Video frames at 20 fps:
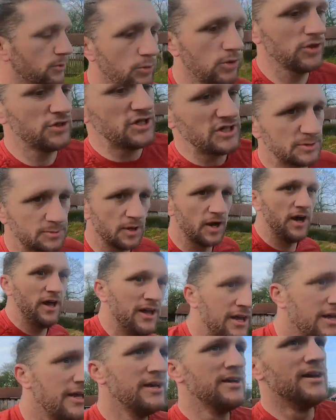on watches, but
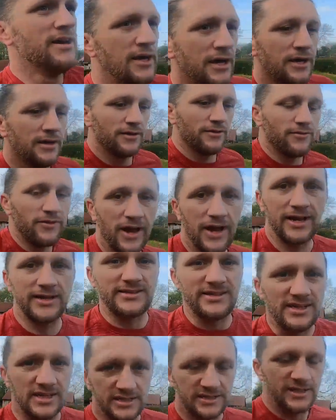the
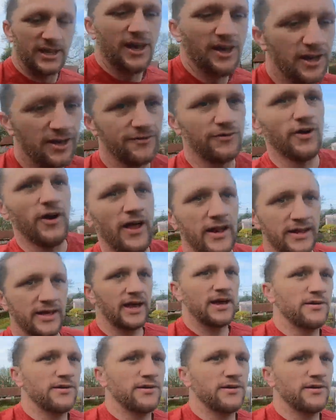reality is if you're heading